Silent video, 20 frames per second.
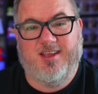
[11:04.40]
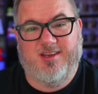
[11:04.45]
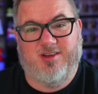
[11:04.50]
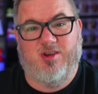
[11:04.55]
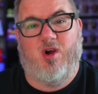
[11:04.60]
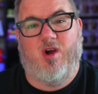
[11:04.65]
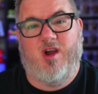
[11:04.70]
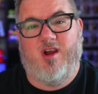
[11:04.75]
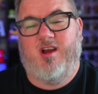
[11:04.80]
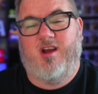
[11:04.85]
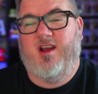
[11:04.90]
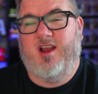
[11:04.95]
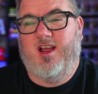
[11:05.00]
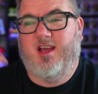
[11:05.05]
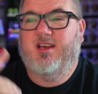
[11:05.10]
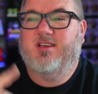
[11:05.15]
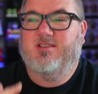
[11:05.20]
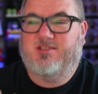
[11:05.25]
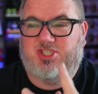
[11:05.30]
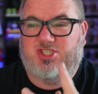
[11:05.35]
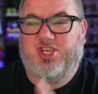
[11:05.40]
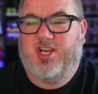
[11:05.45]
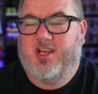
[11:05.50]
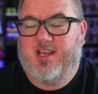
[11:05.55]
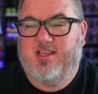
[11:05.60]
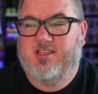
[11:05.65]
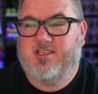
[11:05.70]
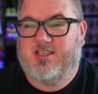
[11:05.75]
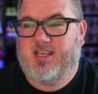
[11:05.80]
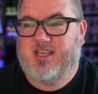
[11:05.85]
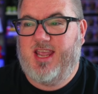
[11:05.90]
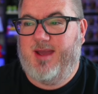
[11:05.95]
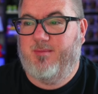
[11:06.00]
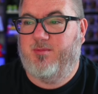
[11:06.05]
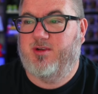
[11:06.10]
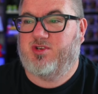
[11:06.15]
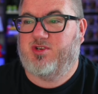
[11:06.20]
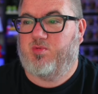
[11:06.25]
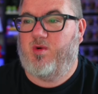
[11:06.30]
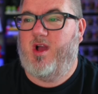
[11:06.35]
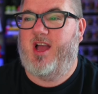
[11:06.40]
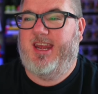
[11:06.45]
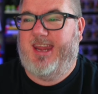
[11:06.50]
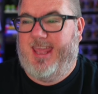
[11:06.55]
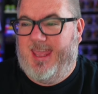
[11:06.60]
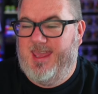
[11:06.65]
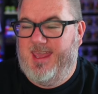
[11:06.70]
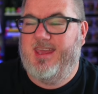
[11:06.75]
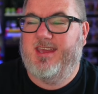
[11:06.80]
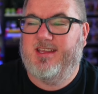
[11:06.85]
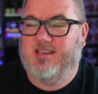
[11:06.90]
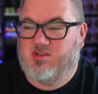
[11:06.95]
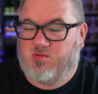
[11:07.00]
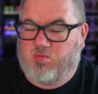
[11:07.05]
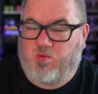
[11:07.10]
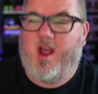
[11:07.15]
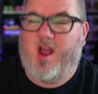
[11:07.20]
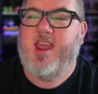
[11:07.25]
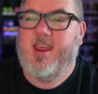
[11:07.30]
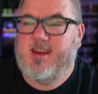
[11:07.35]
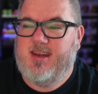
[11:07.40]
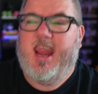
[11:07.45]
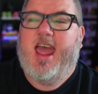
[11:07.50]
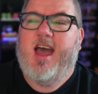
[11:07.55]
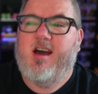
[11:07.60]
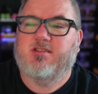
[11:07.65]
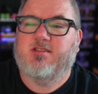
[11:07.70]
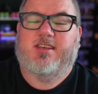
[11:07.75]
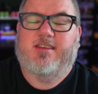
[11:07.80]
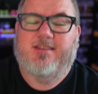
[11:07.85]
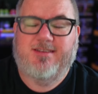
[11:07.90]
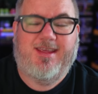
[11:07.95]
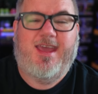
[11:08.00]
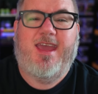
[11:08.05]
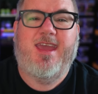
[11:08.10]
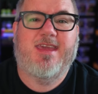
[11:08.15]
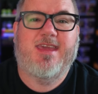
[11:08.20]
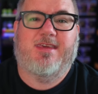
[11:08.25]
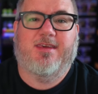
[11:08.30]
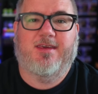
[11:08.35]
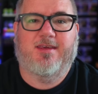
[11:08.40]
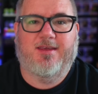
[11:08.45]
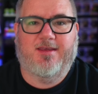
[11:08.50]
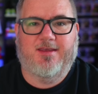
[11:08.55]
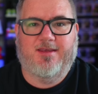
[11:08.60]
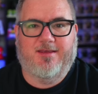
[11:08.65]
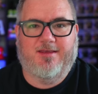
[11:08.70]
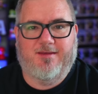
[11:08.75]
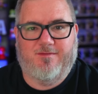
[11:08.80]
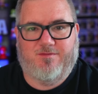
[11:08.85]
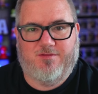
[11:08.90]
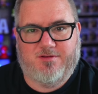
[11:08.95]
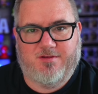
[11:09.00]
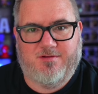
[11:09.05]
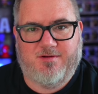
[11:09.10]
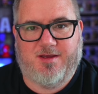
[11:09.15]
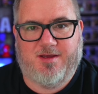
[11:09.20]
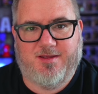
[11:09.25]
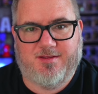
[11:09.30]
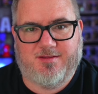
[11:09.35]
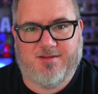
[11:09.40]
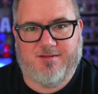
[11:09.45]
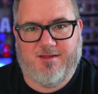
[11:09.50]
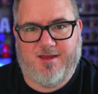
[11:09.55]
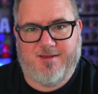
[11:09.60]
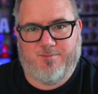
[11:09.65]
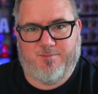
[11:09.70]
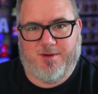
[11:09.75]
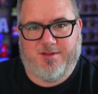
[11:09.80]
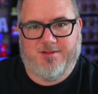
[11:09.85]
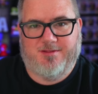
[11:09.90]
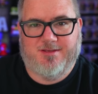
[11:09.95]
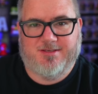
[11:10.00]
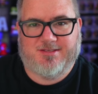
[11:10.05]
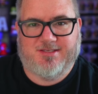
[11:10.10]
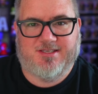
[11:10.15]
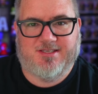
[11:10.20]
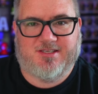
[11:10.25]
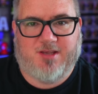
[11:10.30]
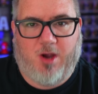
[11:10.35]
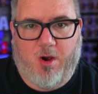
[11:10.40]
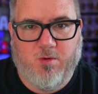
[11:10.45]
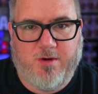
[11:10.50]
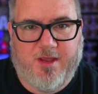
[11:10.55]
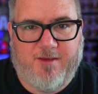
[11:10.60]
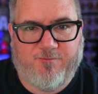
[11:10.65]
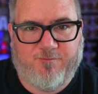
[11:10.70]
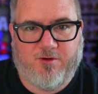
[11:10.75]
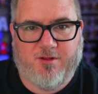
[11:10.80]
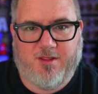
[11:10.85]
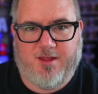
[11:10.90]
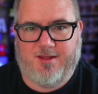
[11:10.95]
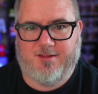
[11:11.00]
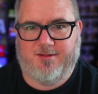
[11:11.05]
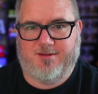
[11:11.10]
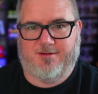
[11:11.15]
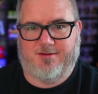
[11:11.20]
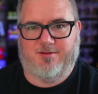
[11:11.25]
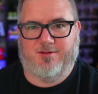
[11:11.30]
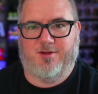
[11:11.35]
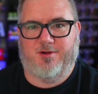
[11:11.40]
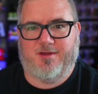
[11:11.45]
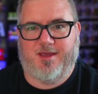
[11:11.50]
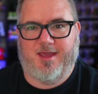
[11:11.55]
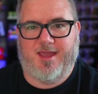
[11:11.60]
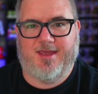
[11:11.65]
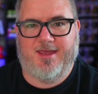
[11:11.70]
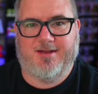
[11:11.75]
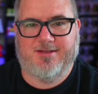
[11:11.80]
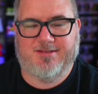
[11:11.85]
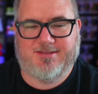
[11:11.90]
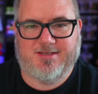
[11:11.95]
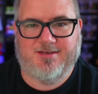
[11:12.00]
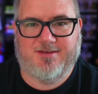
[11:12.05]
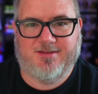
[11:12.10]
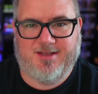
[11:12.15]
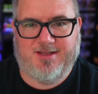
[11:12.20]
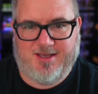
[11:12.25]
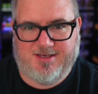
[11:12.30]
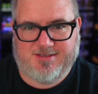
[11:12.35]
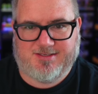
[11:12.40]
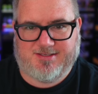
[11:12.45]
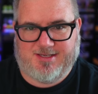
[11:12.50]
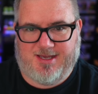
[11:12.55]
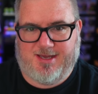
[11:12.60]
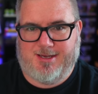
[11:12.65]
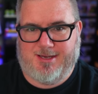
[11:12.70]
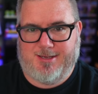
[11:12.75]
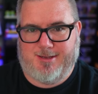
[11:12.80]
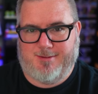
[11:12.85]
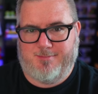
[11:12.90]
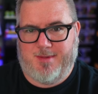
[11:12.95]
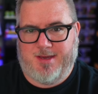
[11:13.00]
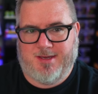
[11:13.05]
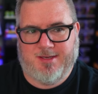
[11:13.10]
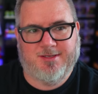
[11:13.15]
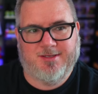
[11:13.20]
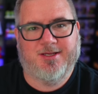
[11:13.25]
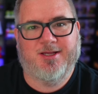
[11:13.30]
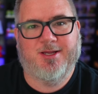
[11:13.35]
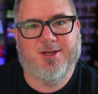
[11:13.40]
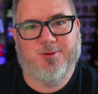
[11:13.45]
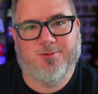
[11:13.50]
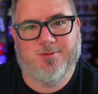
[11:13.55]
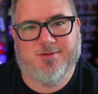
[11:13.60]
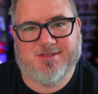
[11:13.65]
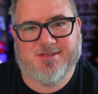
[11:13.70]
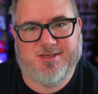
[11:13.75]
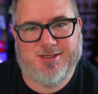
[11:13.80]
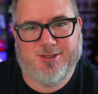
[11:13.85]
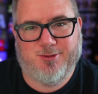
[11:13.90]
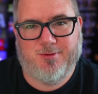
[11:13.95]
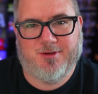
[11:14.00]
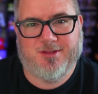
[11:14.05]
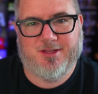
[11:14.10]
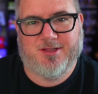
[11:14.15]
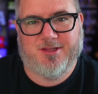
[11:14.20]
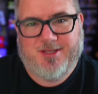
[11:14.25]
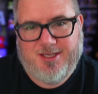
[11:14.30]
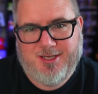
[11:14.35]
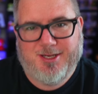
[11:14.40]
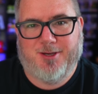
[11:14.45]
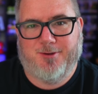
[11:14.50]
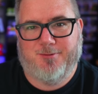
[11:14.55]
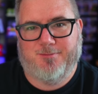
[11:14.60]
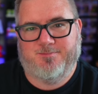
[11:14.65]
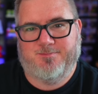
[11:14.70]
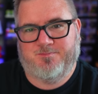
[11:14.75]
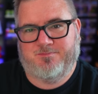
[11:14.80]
Your chicken sandwich run ends right now today. If you do not hit the like button, this is Tony for La Lido Loca. And until the next time, we'll see you on the Lido.